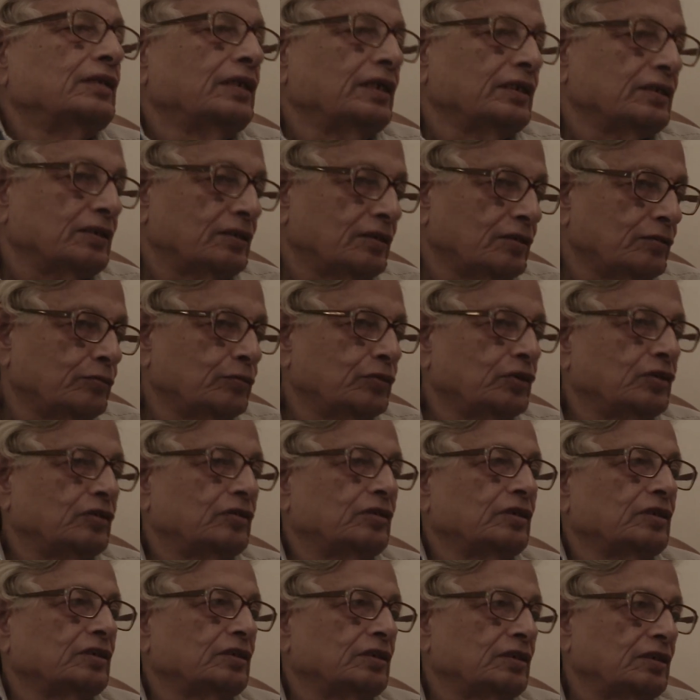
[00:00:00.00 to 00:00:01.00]
National Book
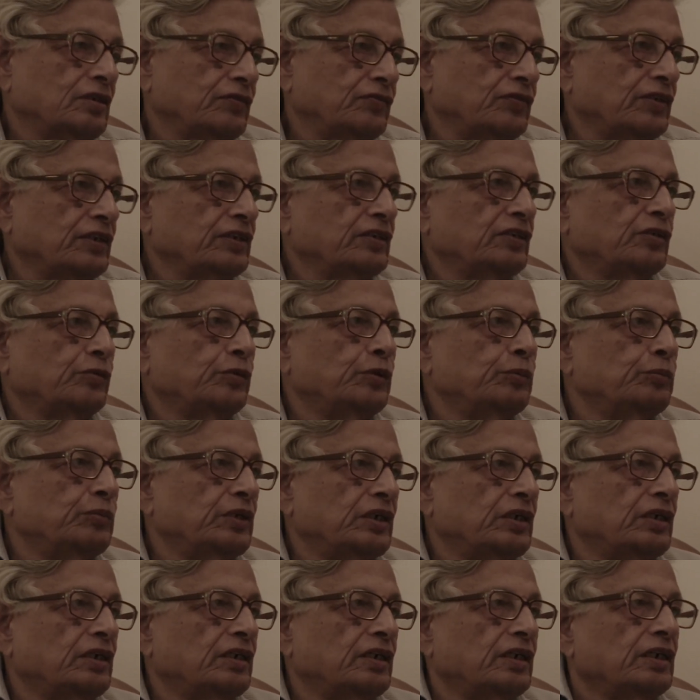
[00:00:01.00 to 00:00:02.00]
Trust, if I remember
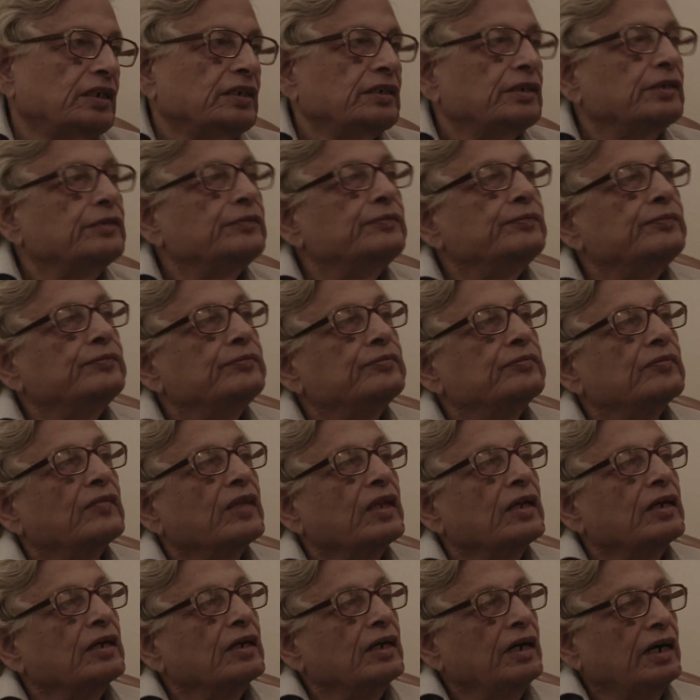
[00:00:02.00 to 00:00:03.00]
right.
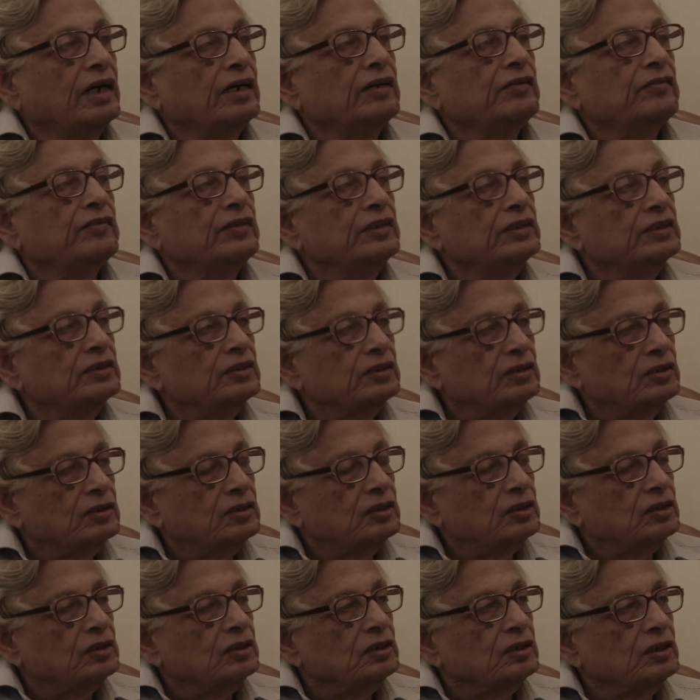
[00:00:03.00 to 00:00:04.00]
I have its
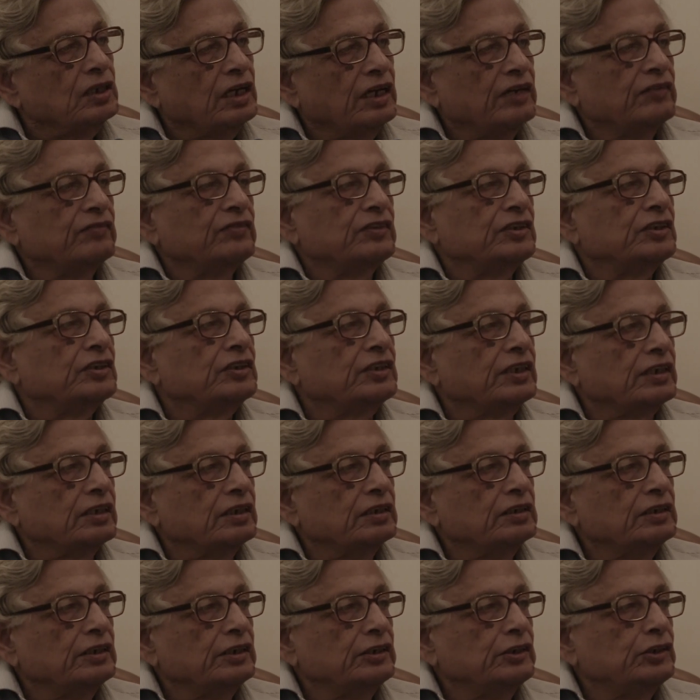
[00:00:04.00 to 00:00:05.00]

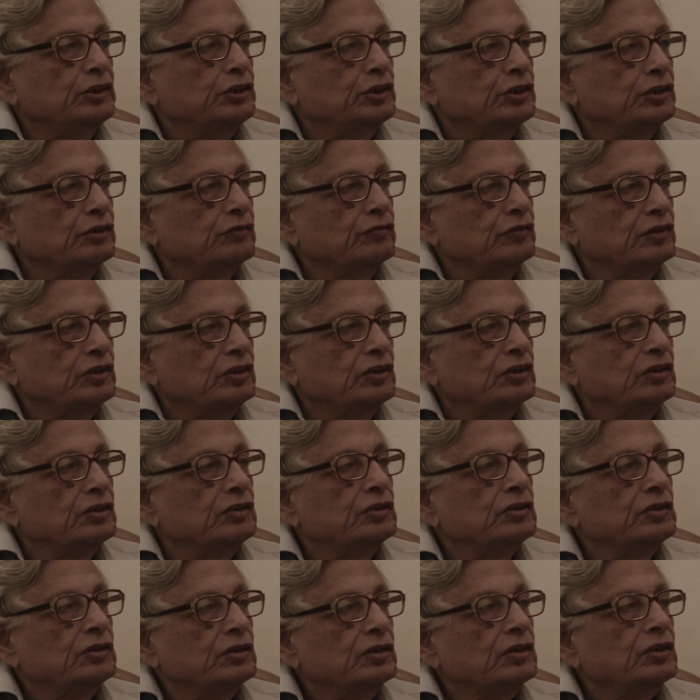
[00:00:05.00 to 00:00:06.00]
second edition, which
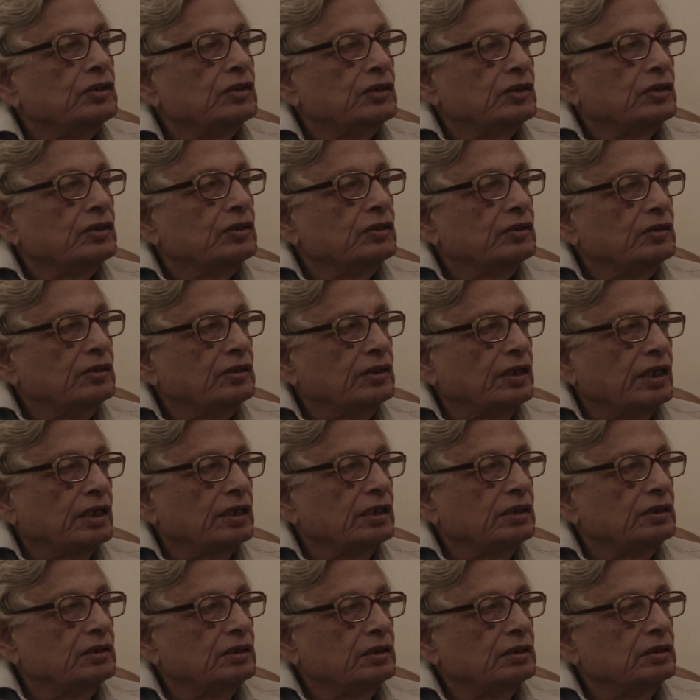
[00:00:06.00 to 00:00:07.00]

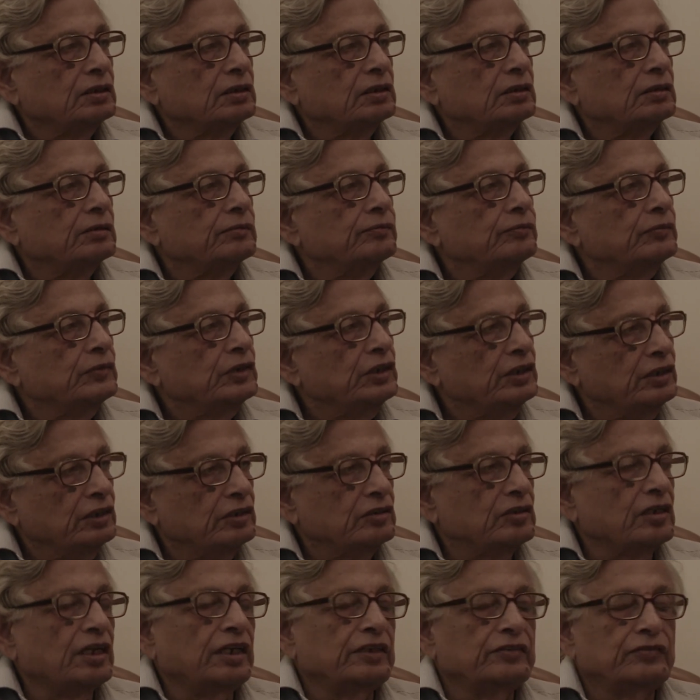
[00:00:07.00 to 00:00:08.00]
Tara Chand in
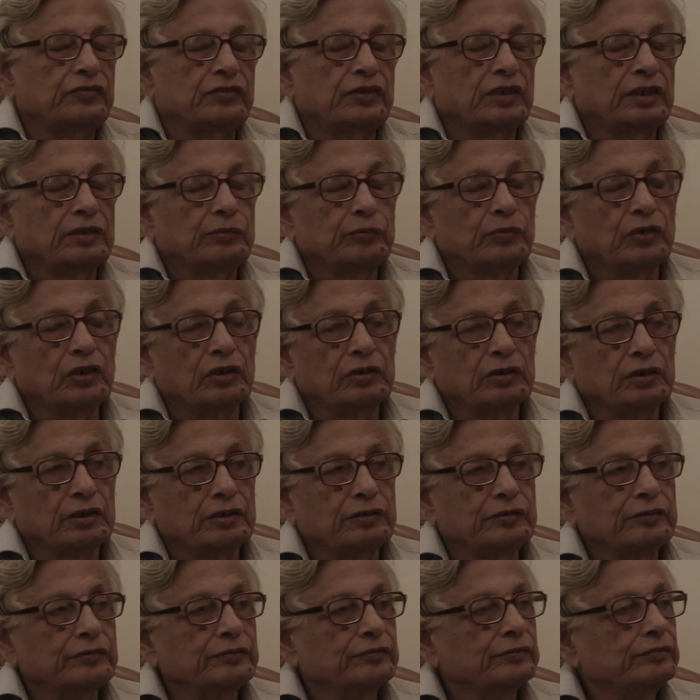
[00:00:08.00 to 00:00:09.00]
his lifetime brought out.